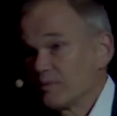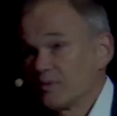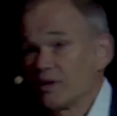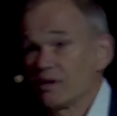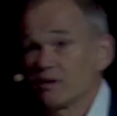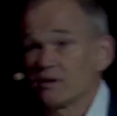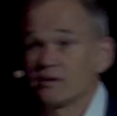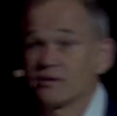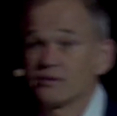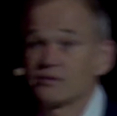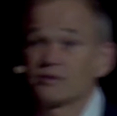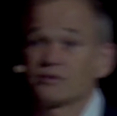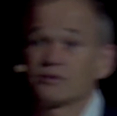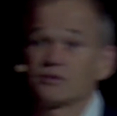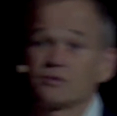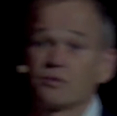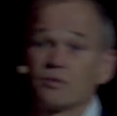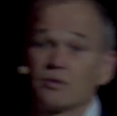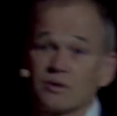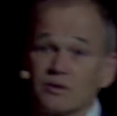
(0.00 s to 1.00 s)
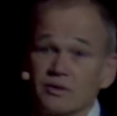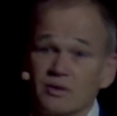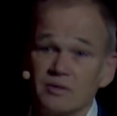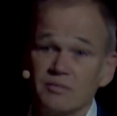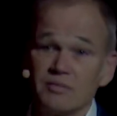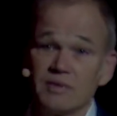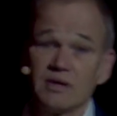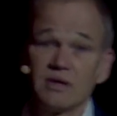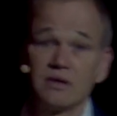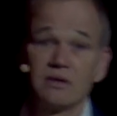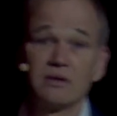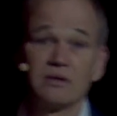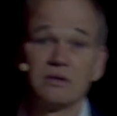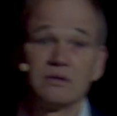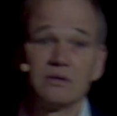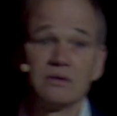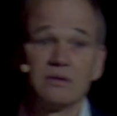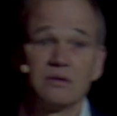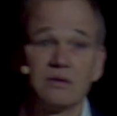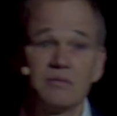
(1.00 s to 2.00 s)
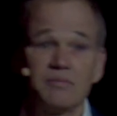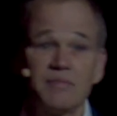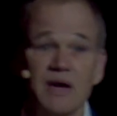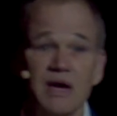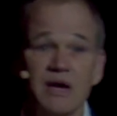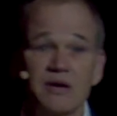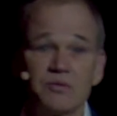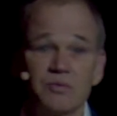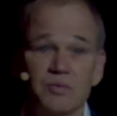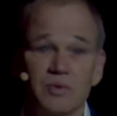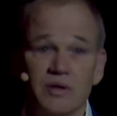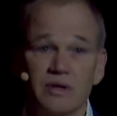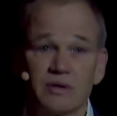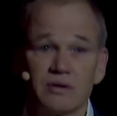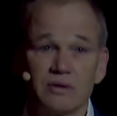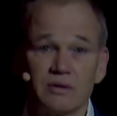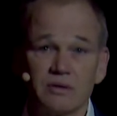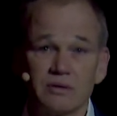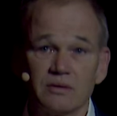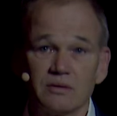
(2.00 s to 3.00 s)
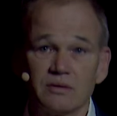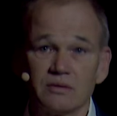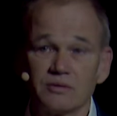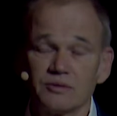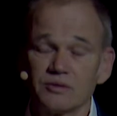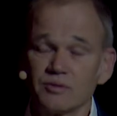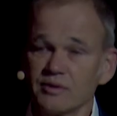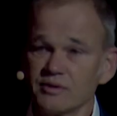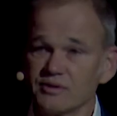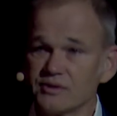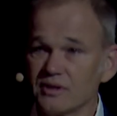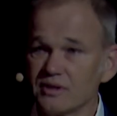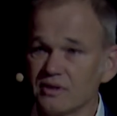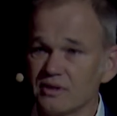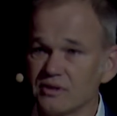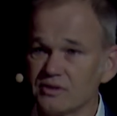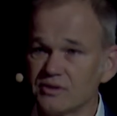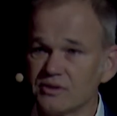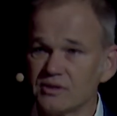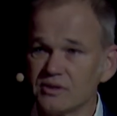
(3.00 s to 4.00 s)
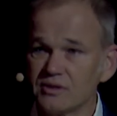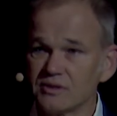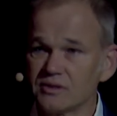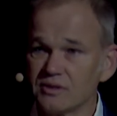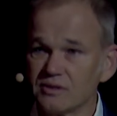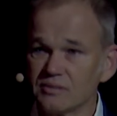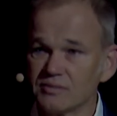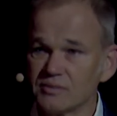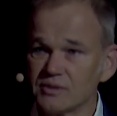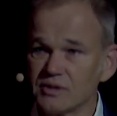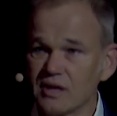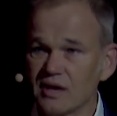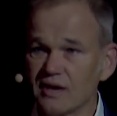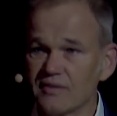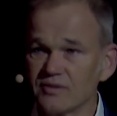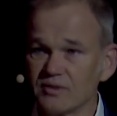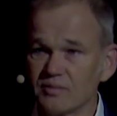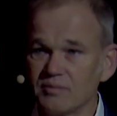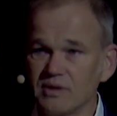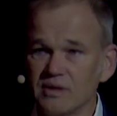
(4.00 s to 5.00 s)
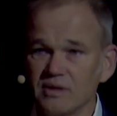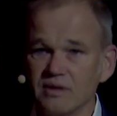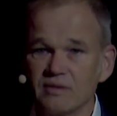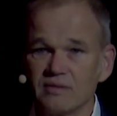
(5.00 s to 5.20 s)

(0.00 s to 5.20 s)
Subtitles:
there has historically been the bandwidth. So I said these systems have to be